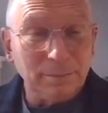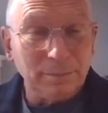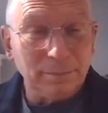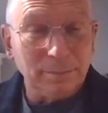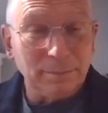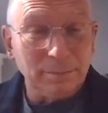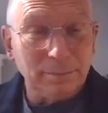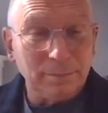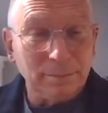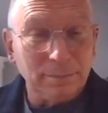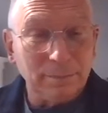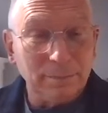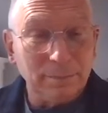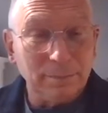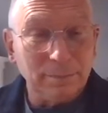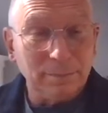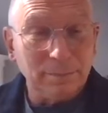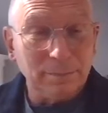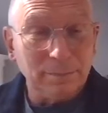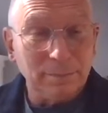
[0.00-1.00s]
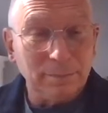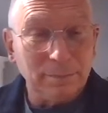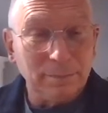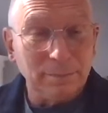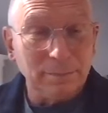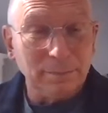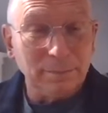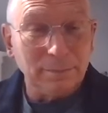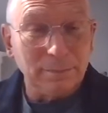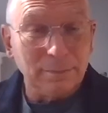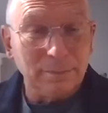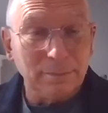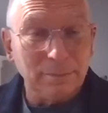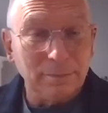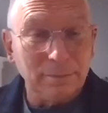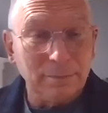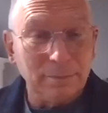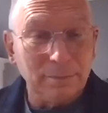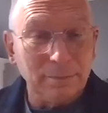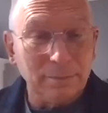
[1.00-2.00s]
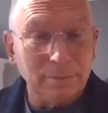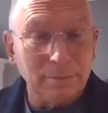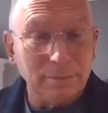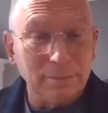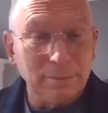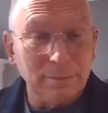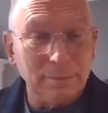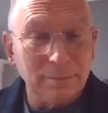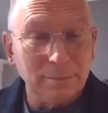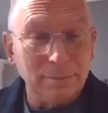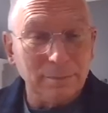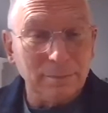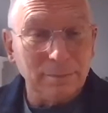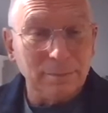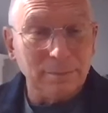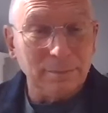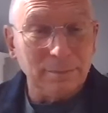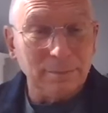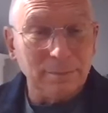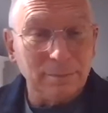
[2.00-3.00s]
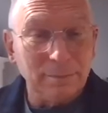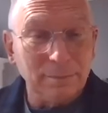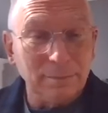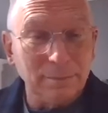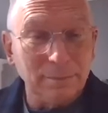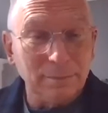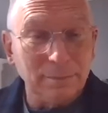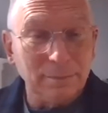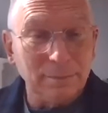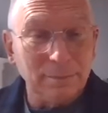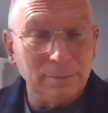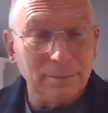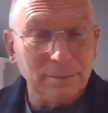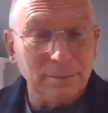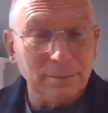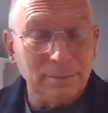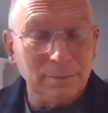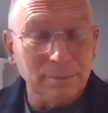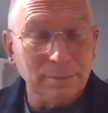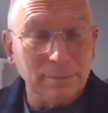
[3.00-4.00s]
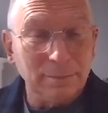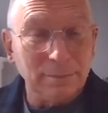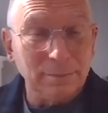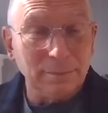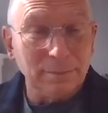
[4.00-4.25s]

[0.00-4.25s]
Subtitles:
(silent)